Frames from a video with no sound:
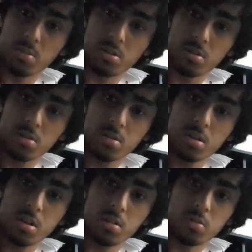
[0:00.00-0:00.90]
parts.
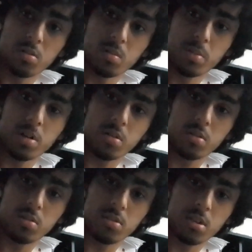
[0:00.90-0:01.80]
The strumming pattern is
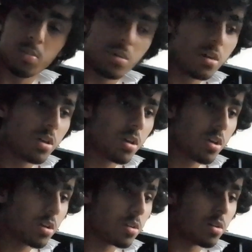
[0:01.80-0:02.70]
the same.
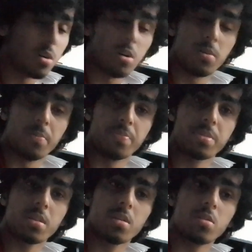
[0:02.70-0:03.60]
So
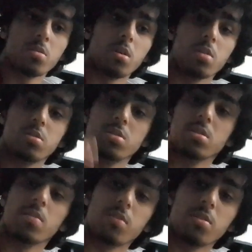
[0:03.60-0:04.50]
I'll teach
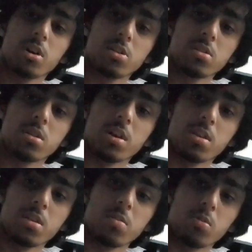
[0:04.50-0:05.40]
that first, actually,
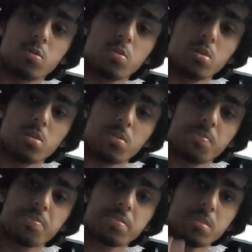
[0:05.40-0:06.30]
and then we'll do the
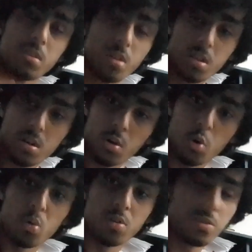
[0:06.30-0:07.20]

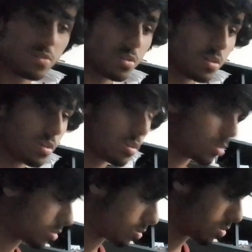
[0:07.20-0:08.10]
chords.
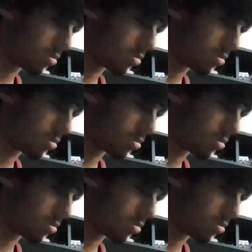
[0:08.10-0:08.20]
So the